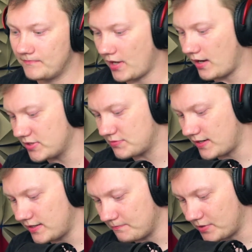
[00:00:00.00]
I was
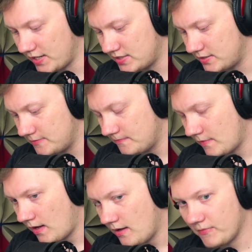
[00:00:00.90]
very impressed,
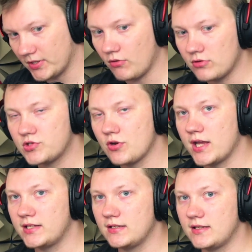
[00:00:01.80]
but also I
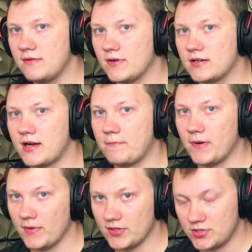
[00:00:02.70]
didn't give a crap
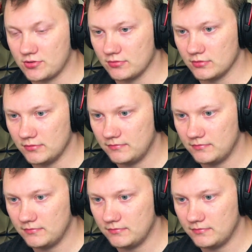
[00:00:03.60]
about school.